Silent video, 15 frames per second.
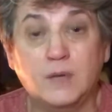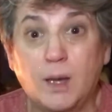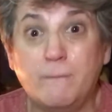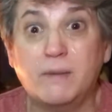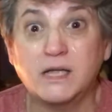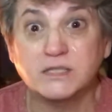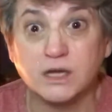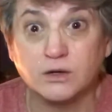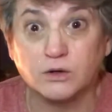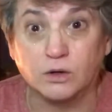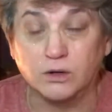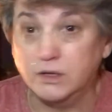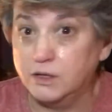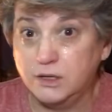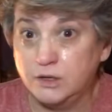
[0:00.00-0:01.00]

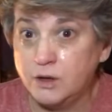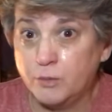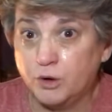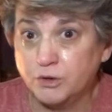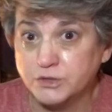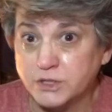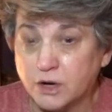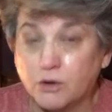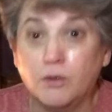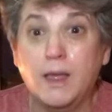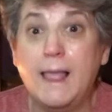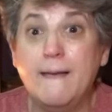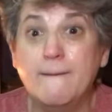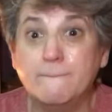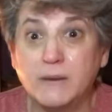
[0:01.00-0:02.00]
Bicycle, not motorcycle,
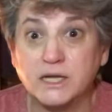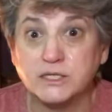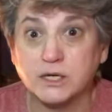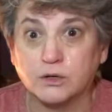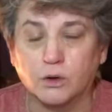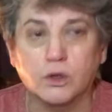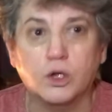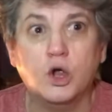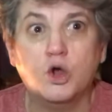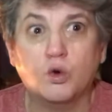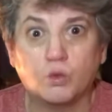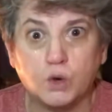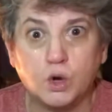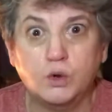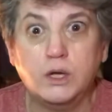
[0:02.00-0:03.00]
bicycle.
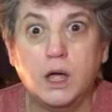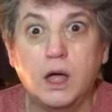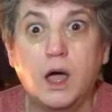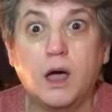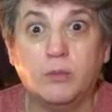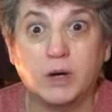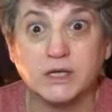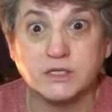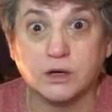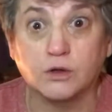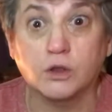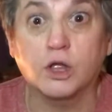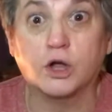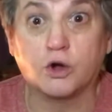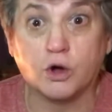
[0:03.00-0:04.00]
Rode a
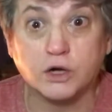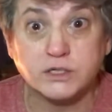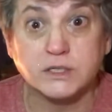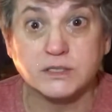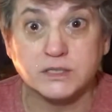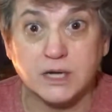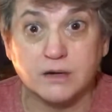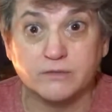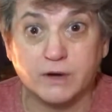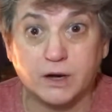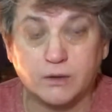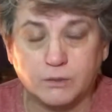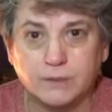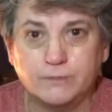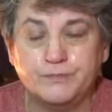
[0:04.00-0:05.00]
bicycle across the state of
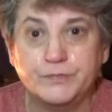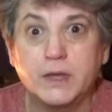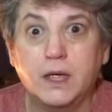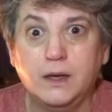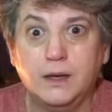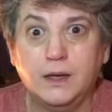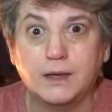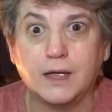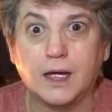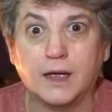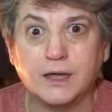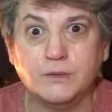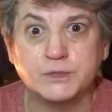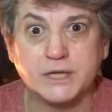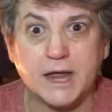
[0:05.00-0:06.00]
Iowa. Yeah,
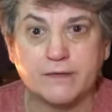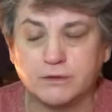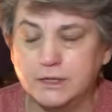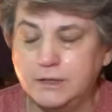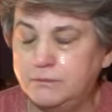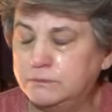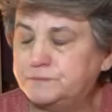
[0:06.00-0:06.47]
he was an athlete.